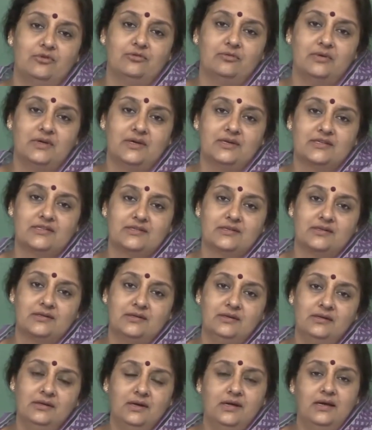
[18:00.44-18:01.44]
am doing a
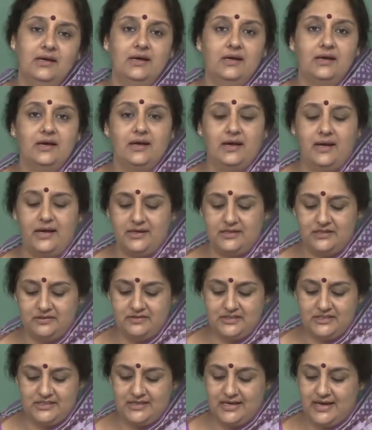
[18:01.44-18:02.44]
certain
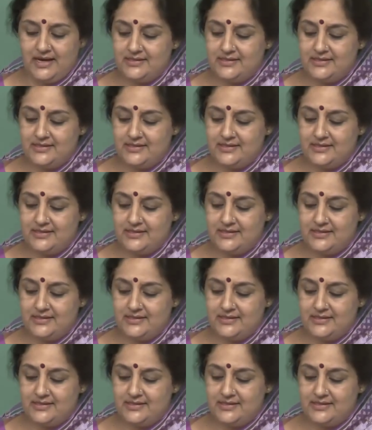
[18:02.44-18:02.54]
activity,